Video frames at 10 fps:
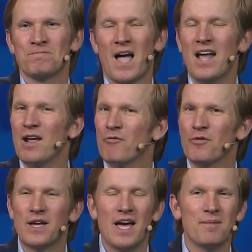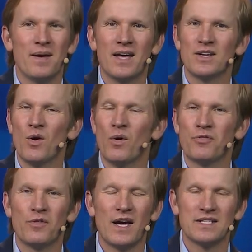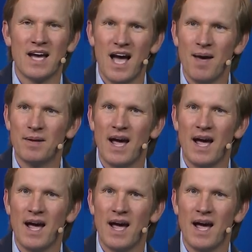I never forget, man, going through that time.